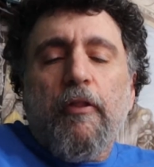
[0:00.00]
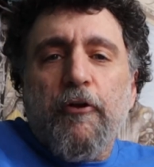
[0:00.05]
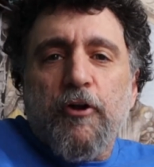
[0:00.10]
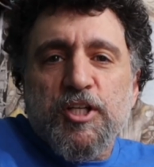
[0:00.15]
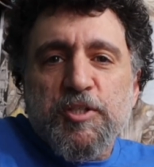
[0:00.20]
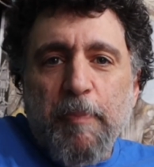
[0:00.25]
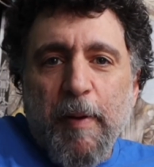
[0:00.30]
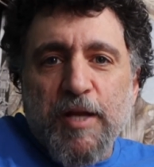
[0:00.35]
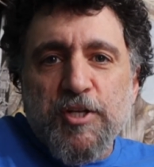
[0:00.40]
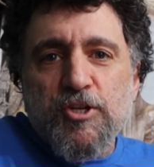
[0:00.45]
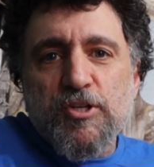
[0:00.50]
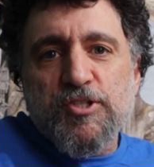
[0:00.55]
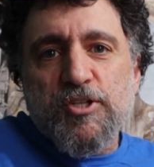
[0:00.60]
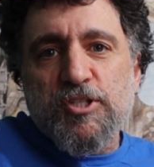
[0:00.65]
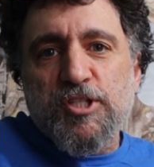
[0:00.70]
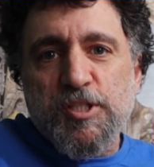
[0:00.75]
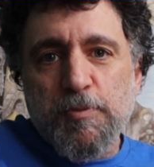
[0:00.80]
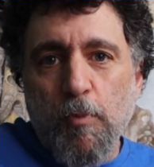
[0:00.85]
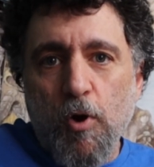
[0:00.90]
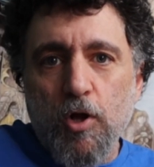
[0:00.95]
Other expansions
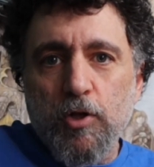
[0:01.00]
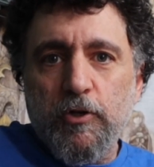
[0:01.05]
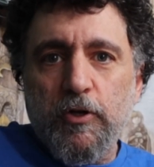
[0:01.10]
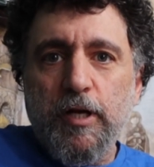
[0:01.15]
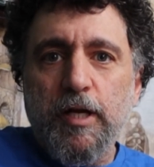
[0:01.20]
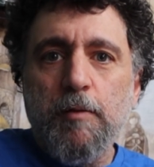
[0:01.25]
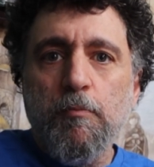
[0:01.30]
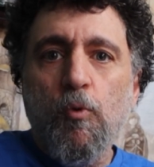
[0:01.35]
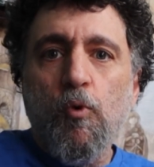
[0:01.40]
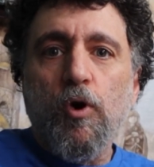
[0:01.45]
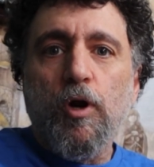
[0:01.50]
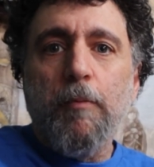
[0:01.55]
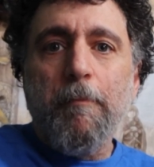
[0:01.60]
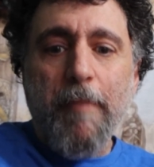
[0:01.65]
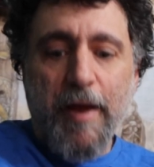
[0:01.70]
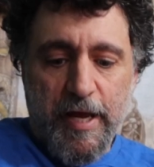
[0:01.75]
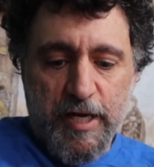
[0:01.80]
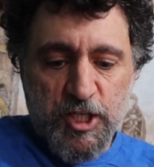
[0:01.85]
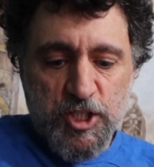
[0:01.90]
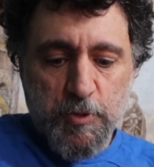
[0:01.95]
are smaller and more
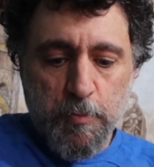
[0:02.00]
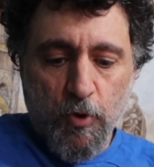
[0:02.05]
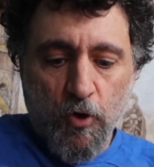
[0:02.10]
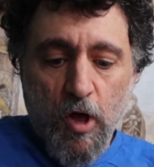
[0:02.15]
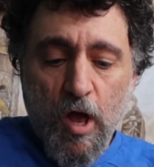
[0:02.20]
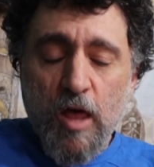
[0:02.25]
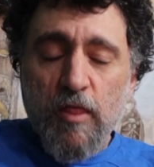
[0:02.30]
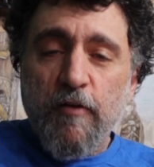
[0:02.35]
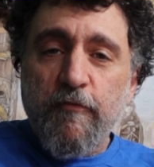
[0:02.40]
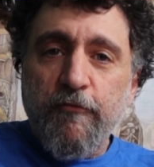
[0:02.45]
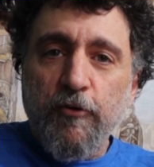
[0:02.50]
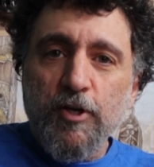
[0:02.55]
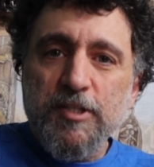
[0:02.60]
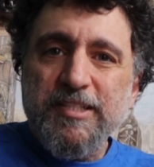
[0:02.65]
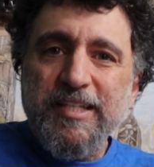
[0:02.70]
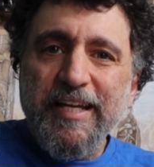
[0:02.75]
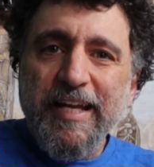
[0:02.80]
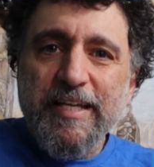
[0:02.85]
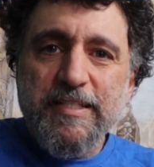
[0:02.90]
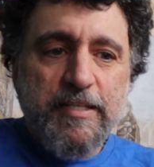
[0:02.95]
manageable. The
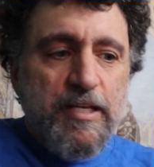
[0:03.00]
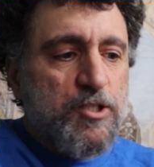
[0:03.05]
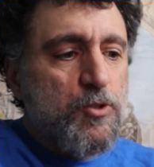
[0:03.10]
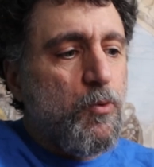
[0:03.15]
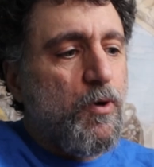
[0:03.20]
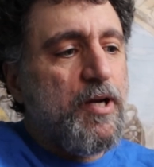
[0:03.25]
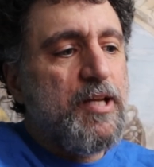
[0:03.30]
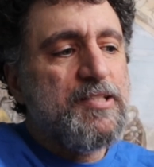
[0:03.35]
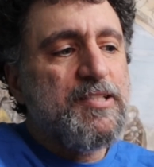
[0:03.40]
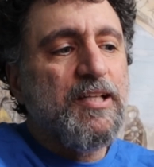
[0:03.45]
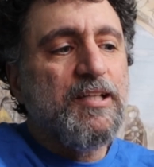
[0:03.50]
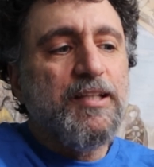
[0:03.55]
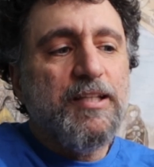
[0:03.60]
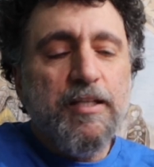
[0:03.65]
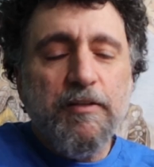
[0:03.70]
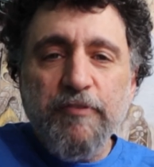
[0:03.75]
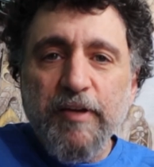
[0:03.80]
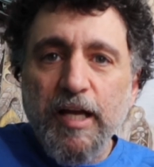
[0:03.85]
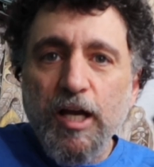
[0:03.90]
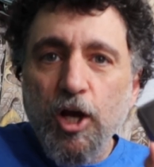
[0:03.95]
first and easiest one is the
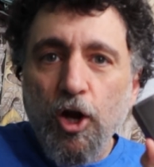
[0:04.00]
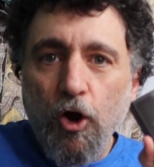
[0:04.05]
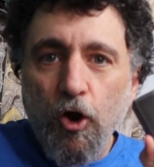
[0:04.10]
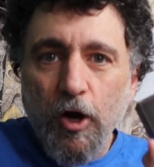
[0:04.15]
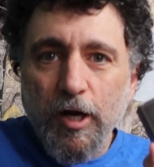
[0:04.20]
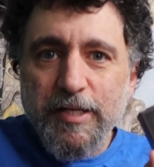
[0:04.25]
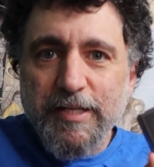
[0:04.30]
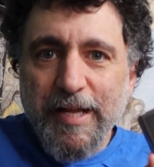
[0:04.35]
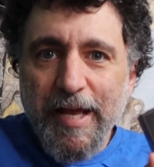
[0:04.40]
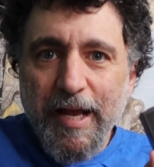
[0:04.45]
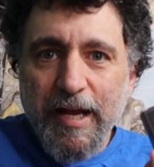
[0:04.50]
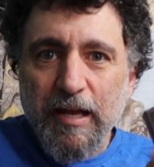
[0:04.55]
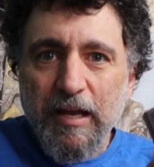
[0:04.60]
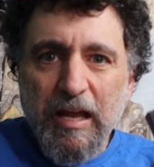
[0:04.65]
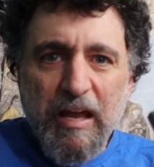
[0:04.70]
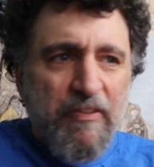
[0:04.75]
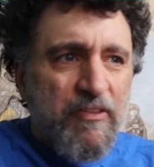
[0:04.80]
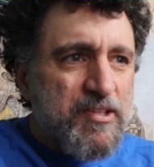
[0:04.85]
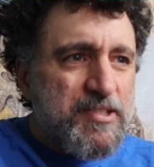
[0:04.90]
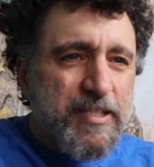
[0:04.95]
Living Card Deck.
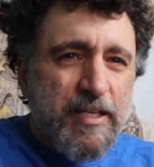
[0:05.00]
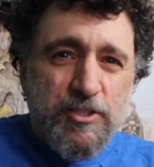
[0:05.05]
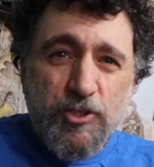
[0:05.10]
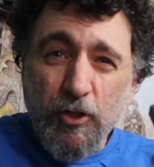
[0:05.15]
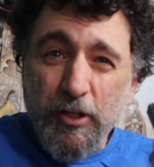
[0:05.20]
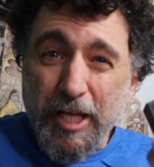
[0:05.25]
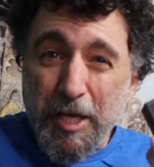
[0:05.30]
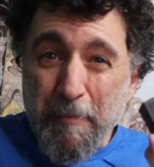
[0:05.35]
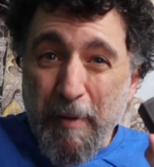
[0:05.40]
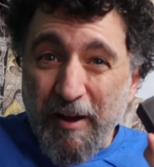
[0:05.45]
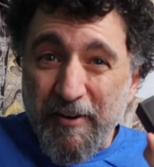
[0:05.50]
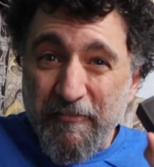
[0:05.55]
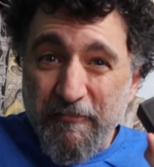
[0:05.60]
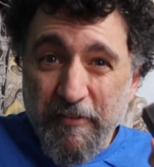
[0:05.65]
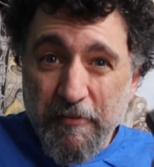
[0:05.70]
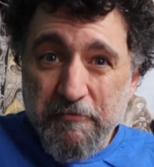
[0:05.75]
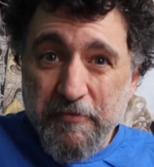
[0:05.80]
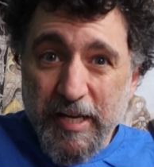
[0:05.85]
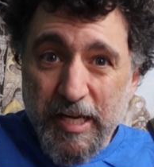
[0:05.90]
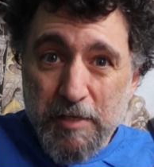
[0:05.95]
This thing's only about
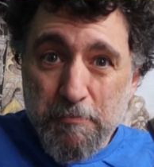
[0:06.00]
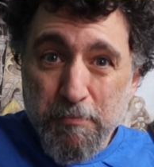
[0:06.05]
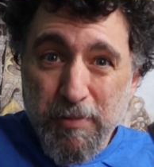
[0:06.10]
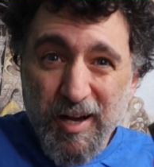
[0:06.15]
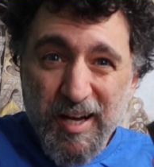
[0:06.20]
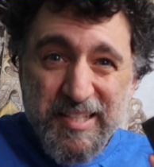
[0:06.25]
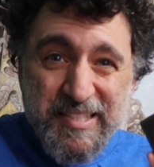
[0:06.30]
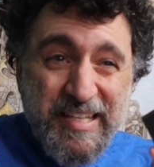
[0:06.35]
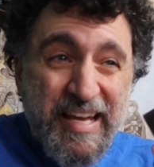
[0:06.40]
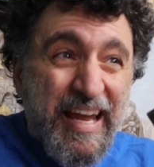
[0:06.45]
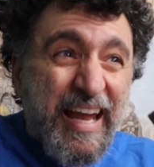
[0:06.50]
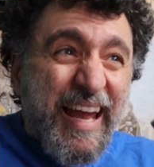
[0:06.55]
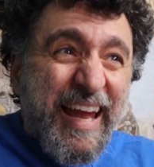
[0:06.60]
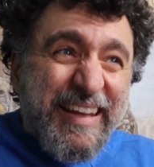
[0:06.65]
$15.